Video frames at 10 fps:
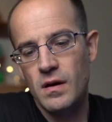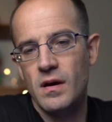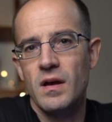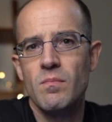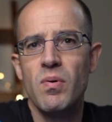
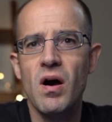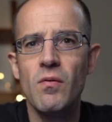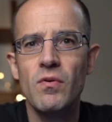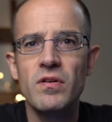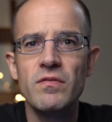I
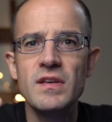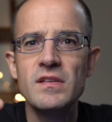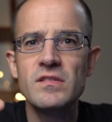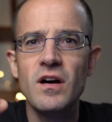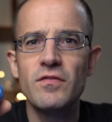bought one of
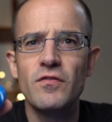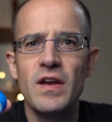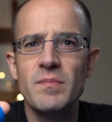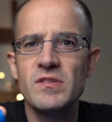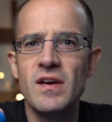these off of
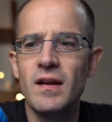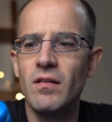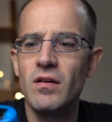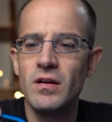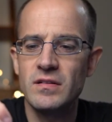Amazon a
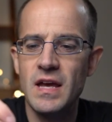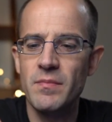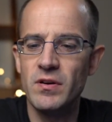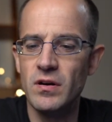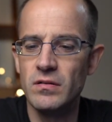long
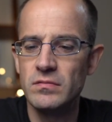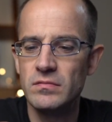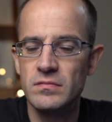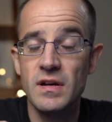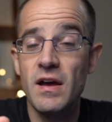time ago.
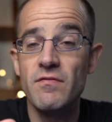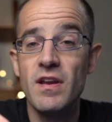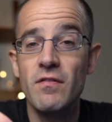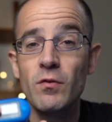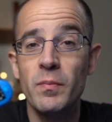I've
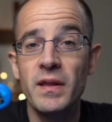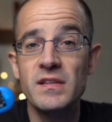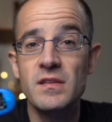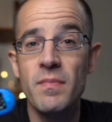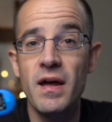never
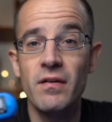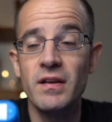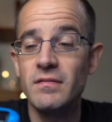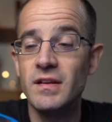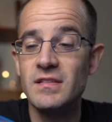replaced the
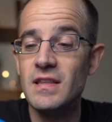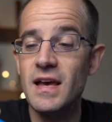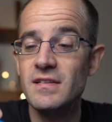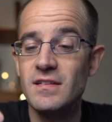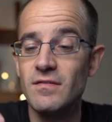battery. It's
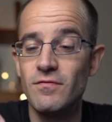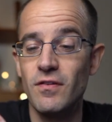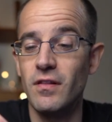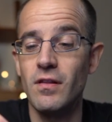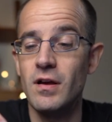lasted
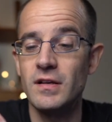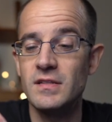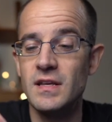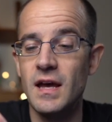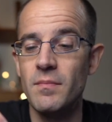for the
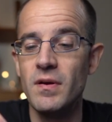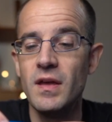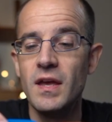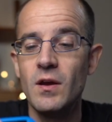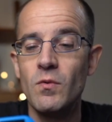longest time.
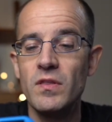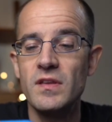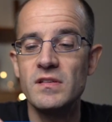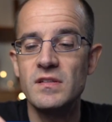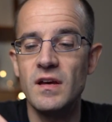And what
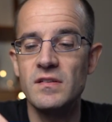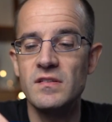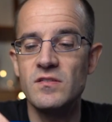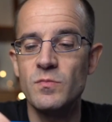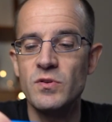this does
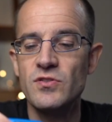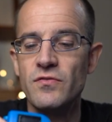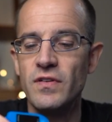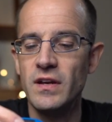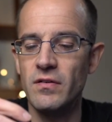is you put your
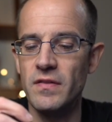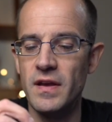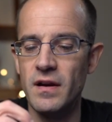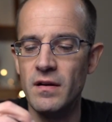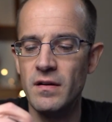finger in there,